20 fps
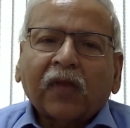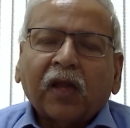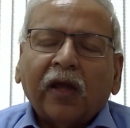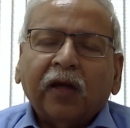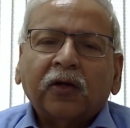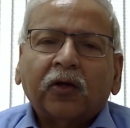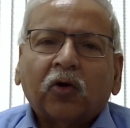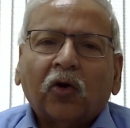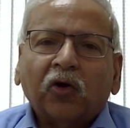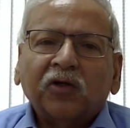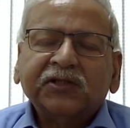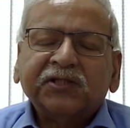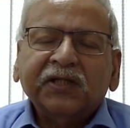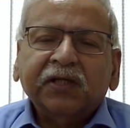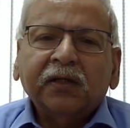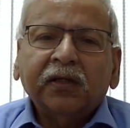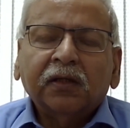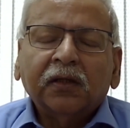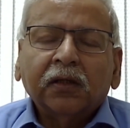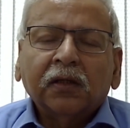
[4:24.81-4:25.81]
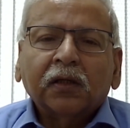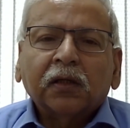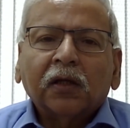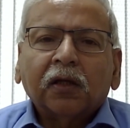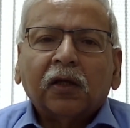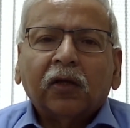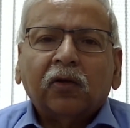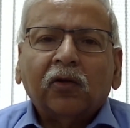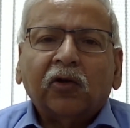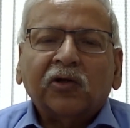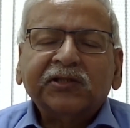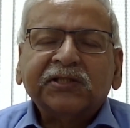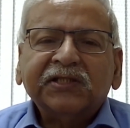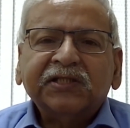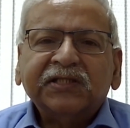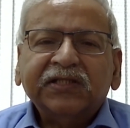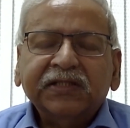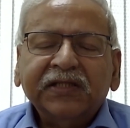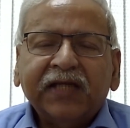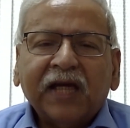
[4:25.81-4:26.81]
and causing
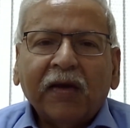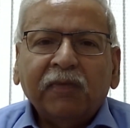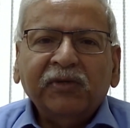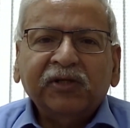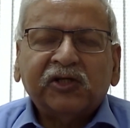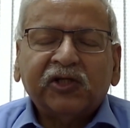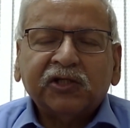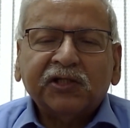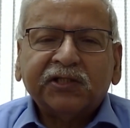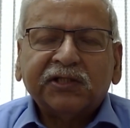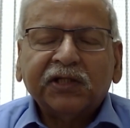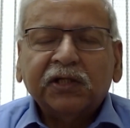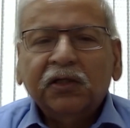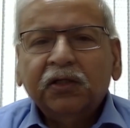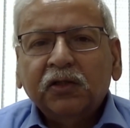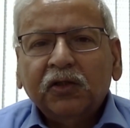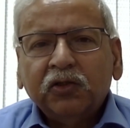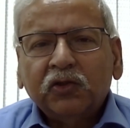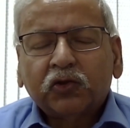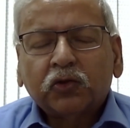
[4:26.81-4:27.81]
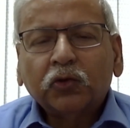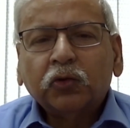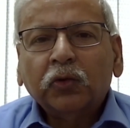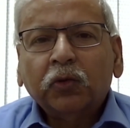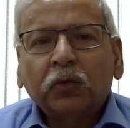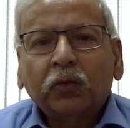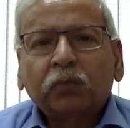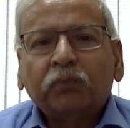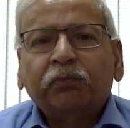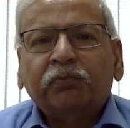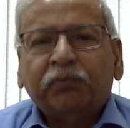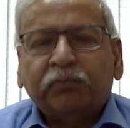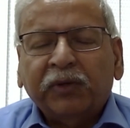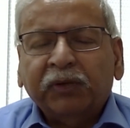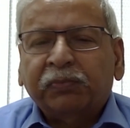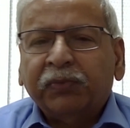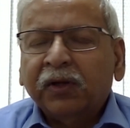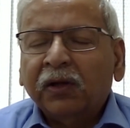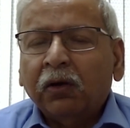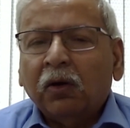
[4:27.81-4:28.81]
losses and damages to
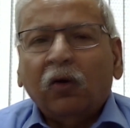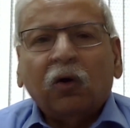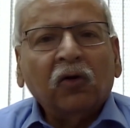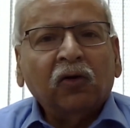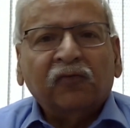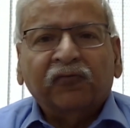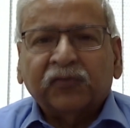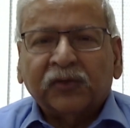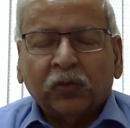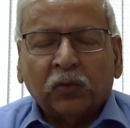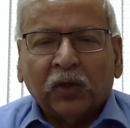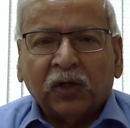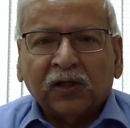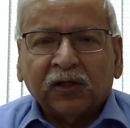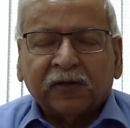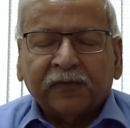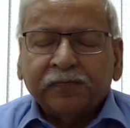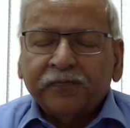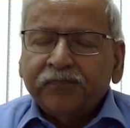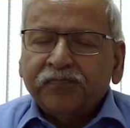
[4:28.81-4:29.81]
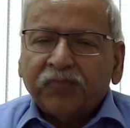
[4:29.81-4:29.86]
people all over the world.